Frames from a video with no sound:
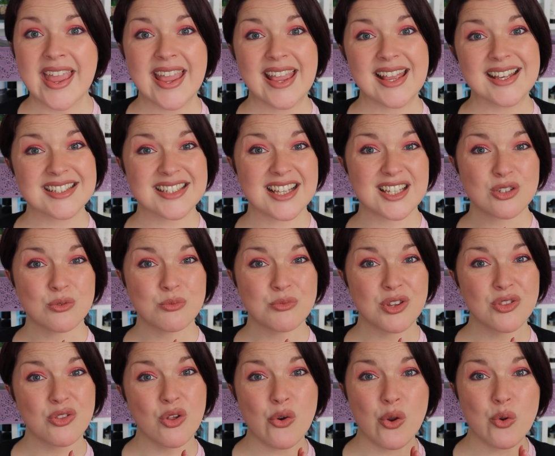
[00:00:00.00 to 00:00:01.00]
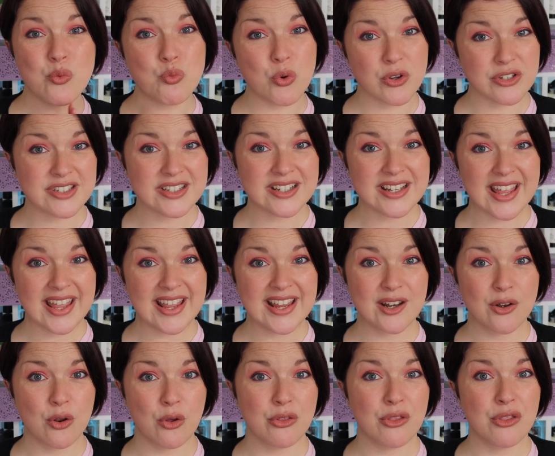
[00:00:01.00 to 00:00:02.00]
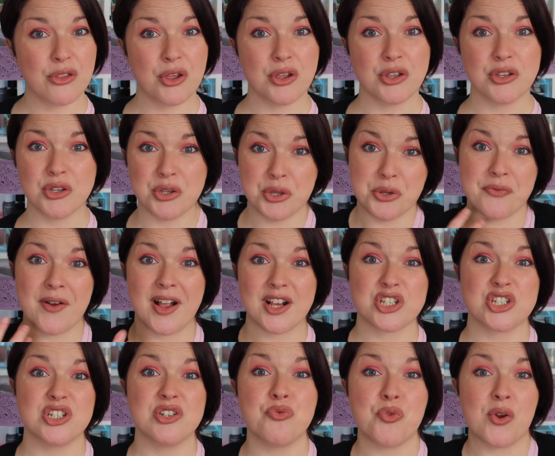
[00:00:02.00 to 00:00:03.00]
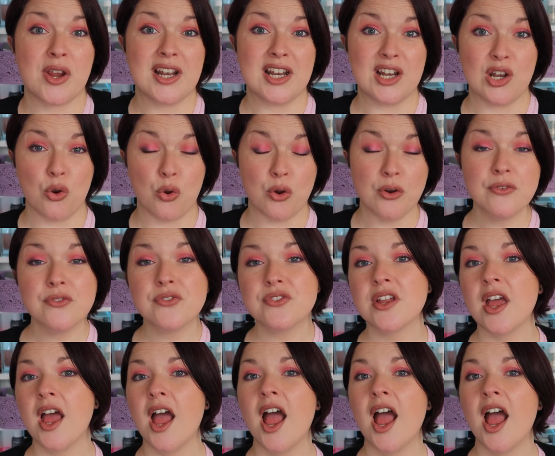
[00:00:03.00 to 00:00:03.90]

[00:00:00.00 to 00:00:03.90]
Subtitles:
Is there something that I wasn't keen on that you've actually really loved?